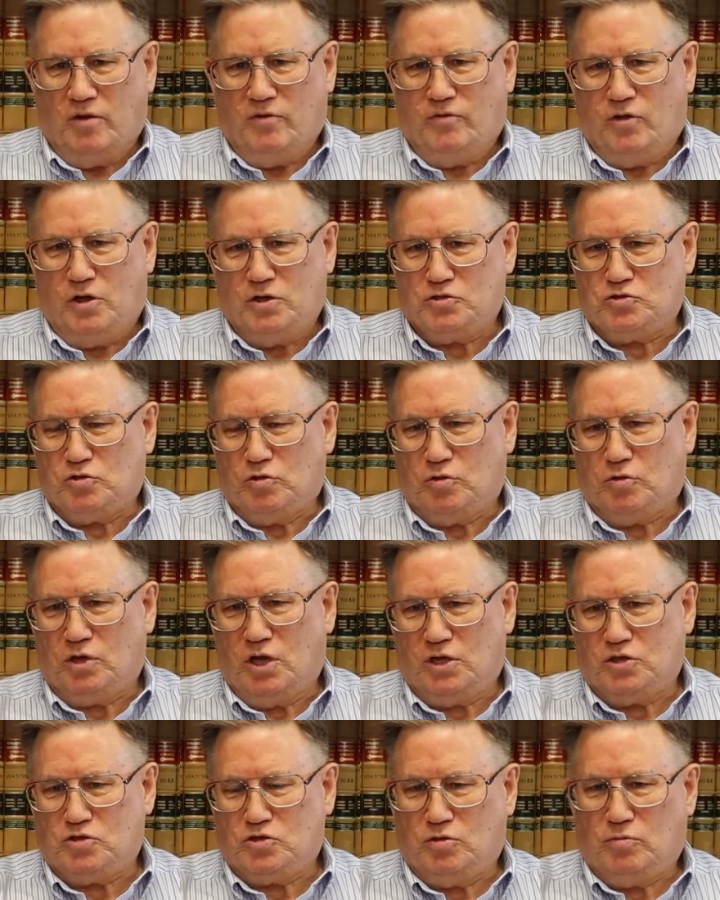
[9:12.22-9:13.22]
I've also
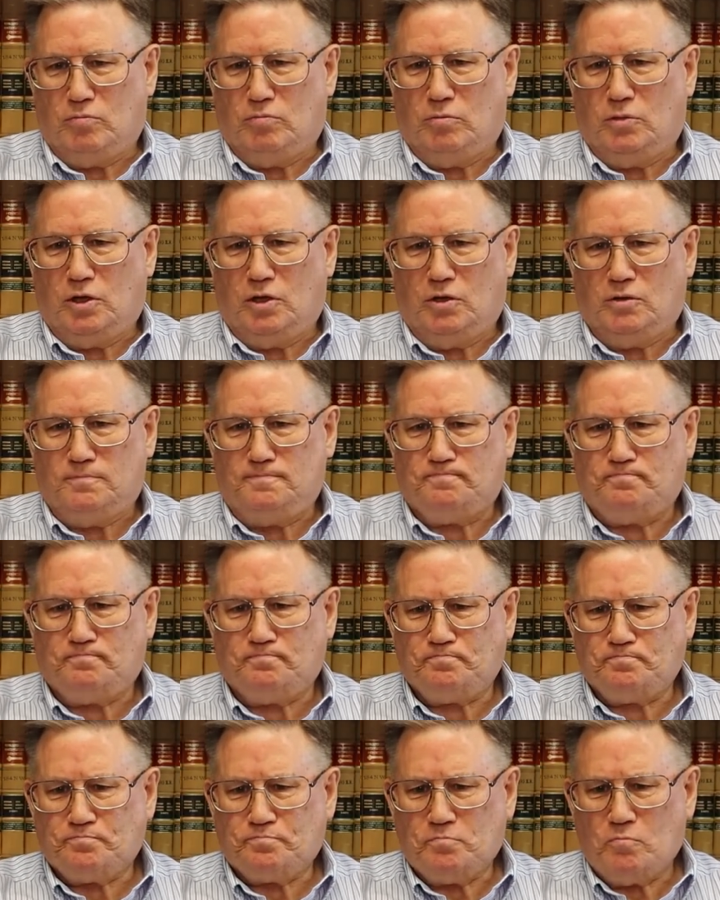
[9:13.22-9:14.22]
got some
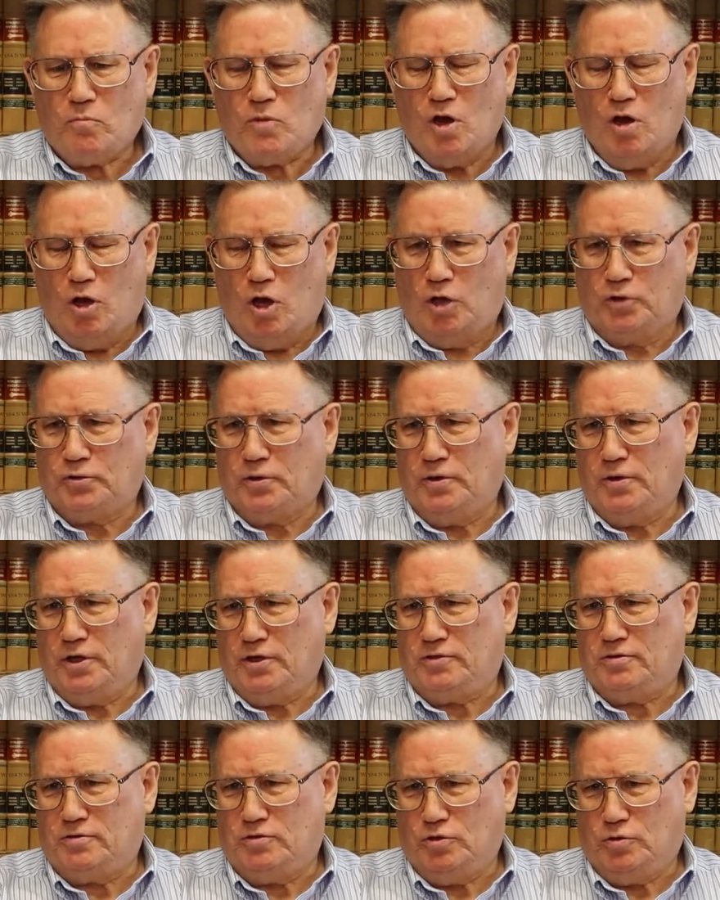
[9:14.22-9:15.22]

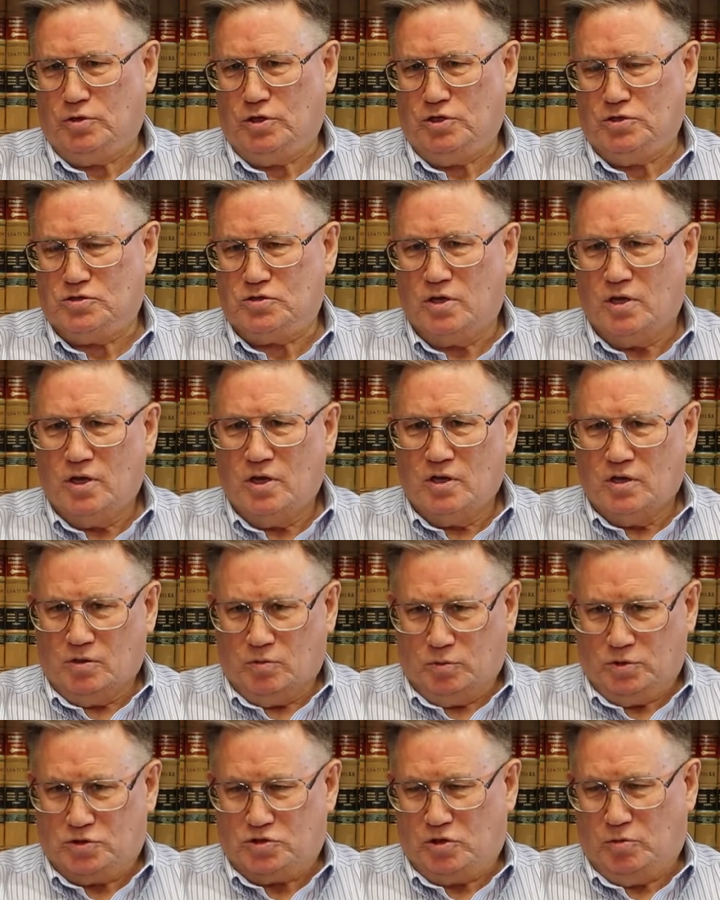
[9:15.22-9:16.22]
alternate duties
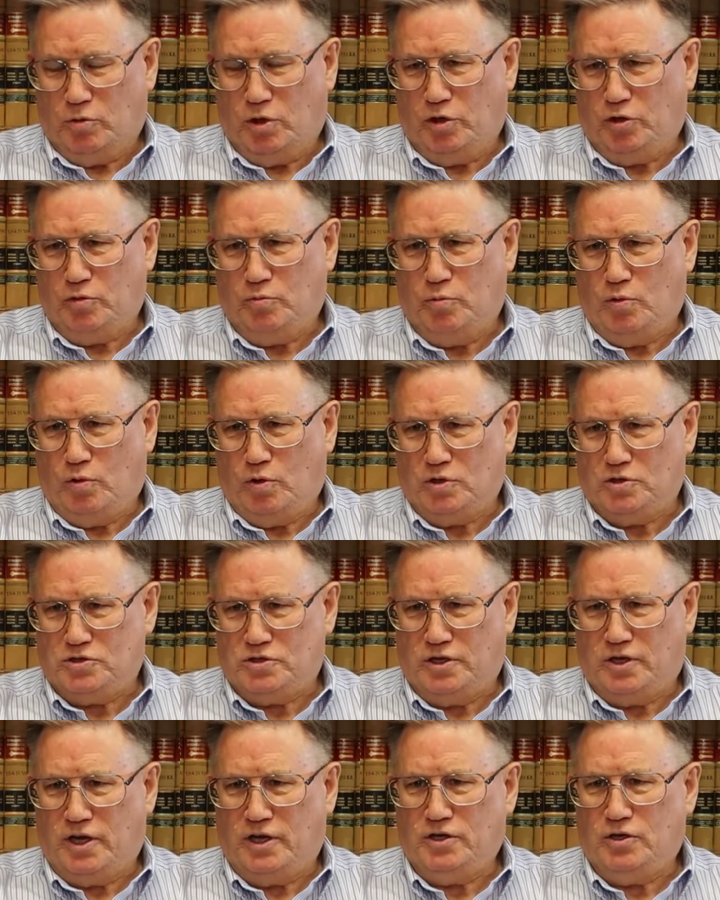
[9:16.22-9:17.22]
with some other
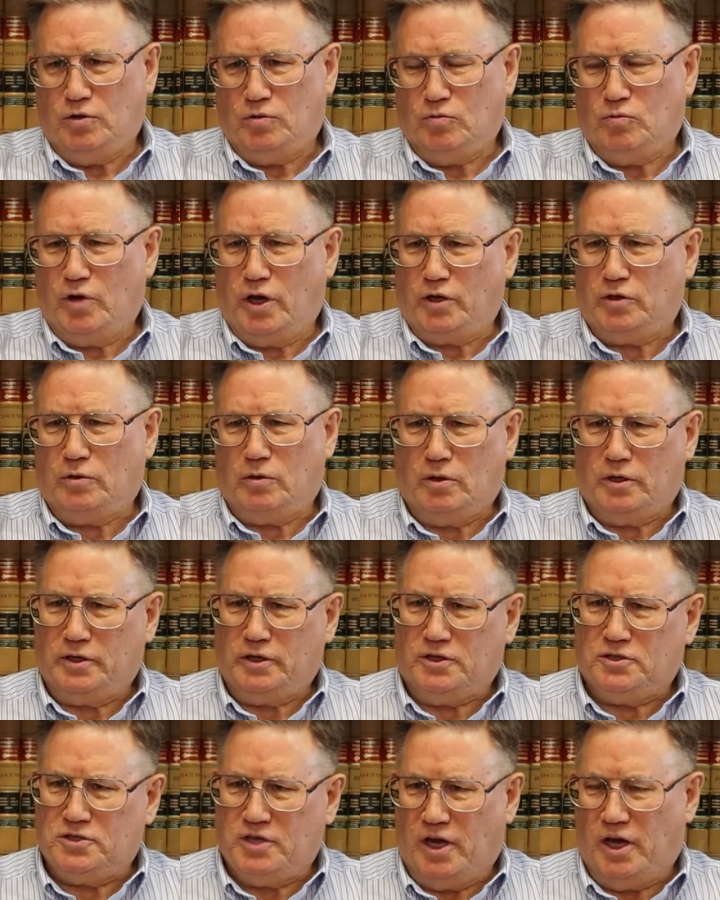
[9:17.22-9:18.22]
boards that I don't
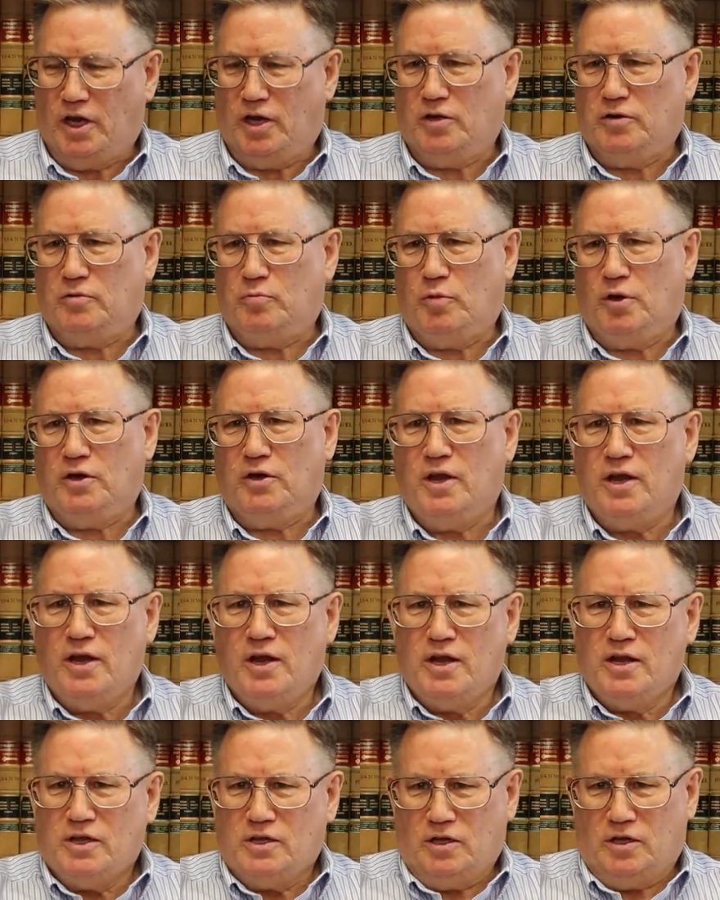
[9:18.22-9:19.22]
regularly attend, but
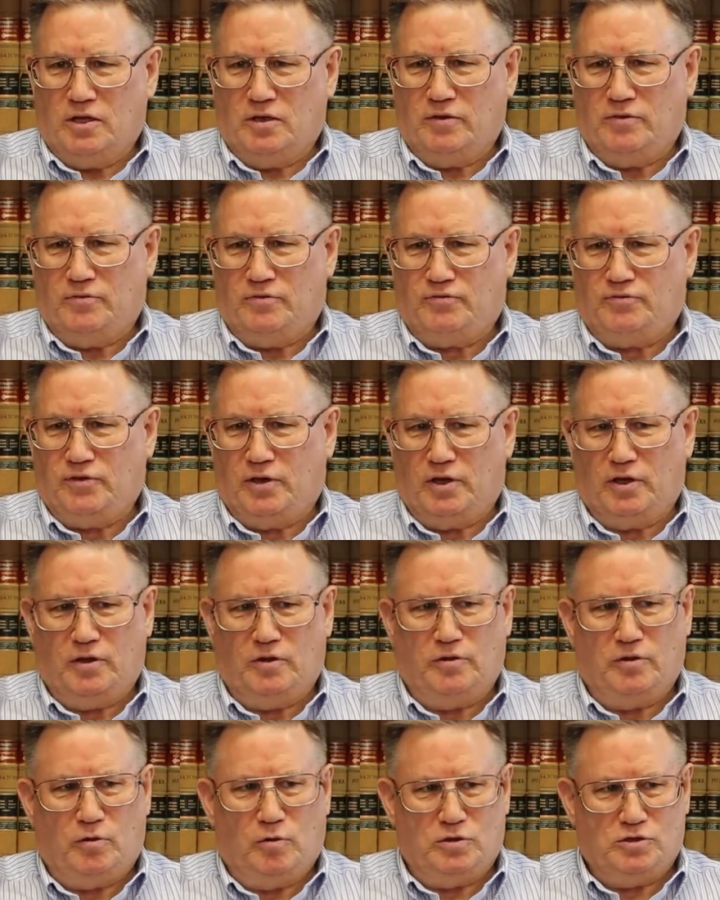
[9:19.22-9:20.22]
if
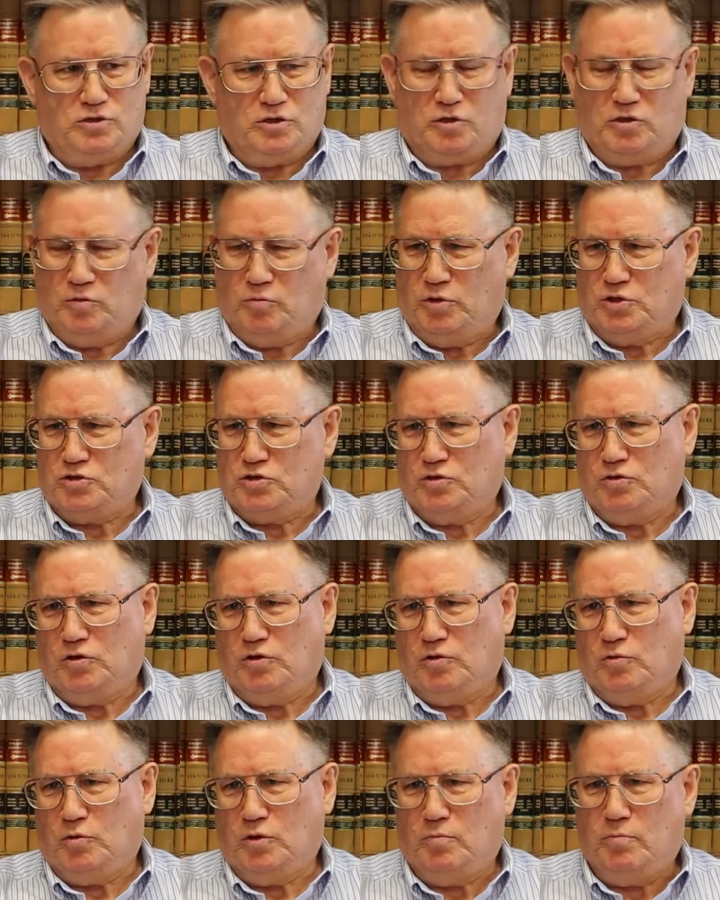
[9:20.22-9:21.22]
there was a
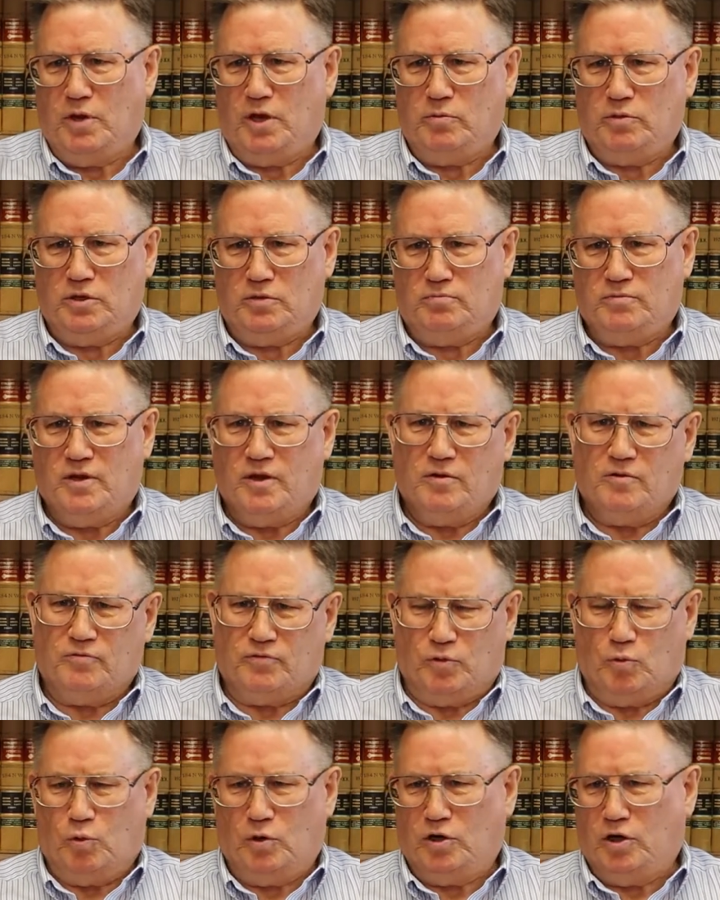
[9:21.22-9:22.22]
commissioner that would maybe,
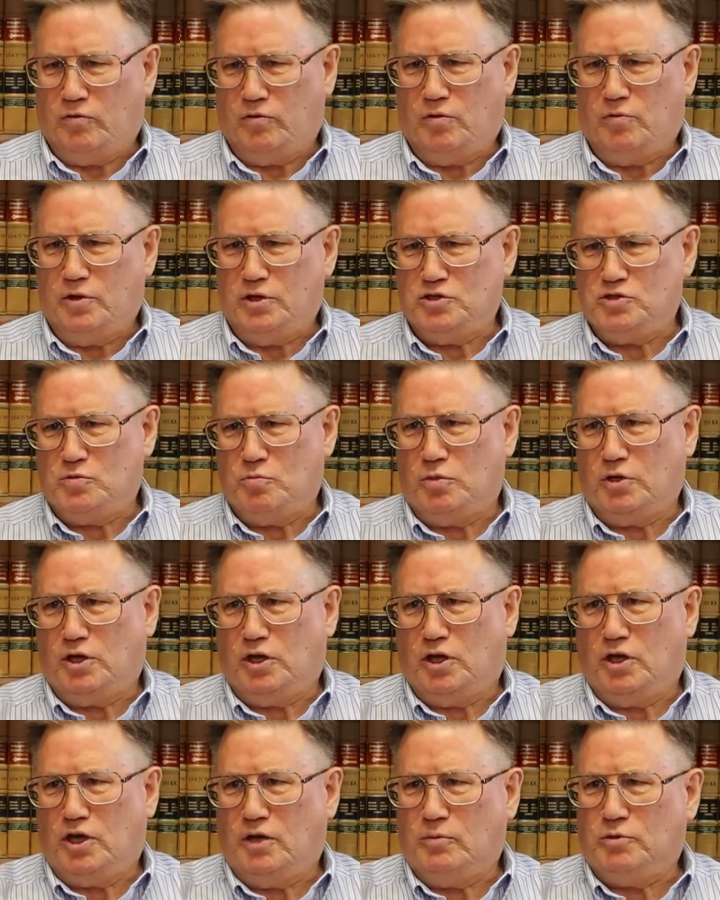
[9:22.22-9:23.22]
for whatever reason, be
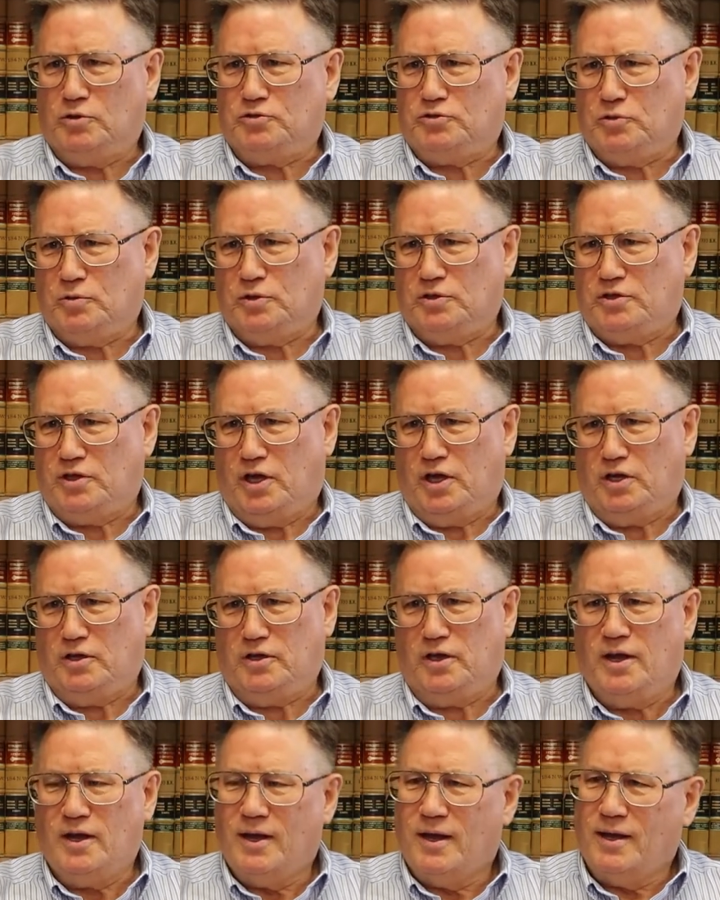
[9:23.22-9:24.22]
unable to
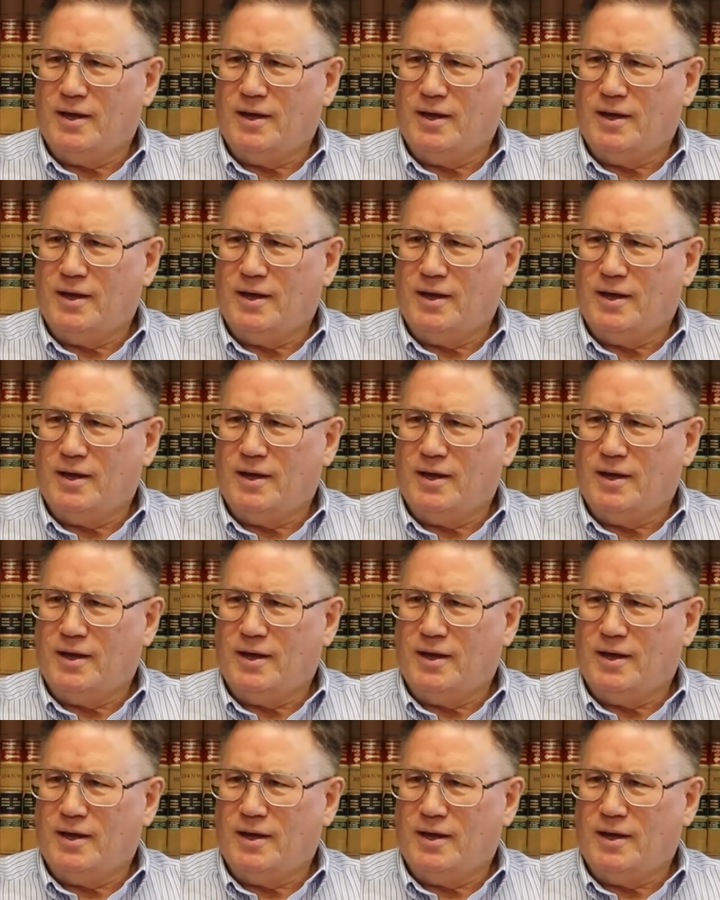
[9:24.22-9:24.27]
attend,